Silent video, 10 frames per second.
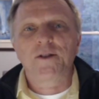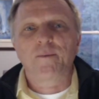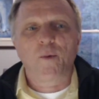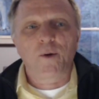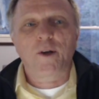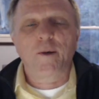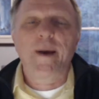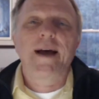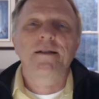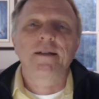the more the
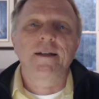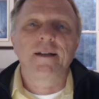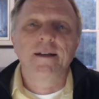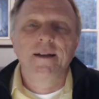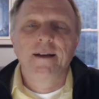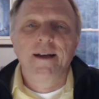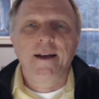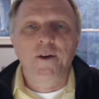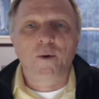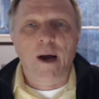capacity
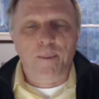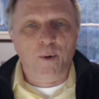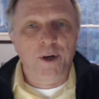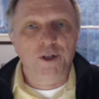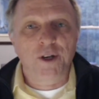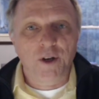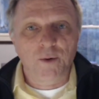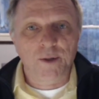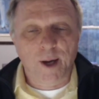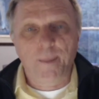in your operation
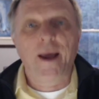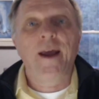goes up,